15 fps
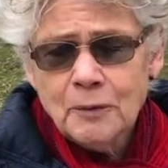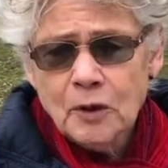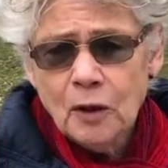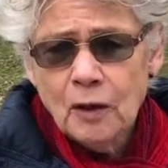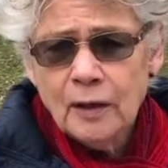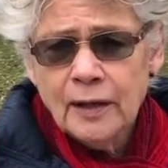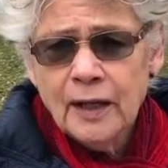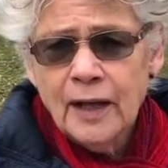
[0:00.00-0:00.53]

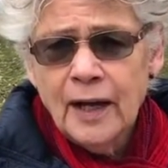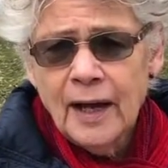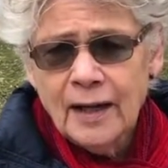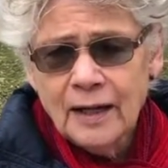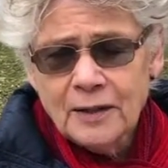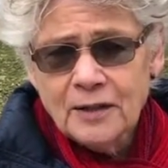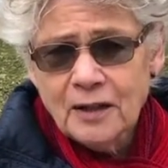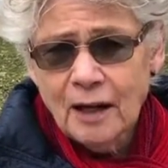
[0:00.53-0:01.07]
dog and
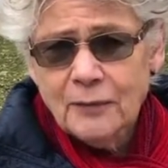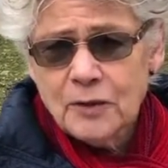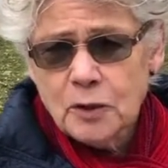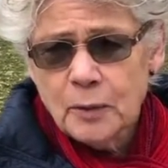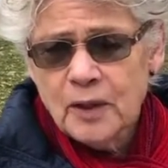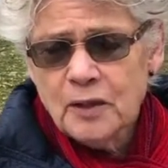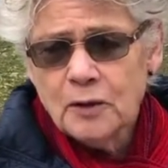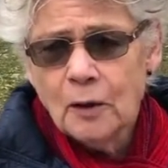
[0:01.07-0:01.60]
a tough
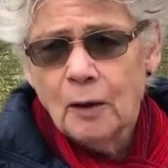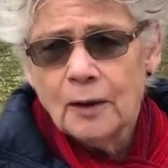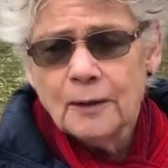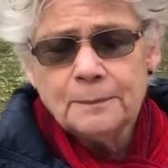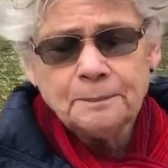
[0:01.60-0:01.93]
street dog.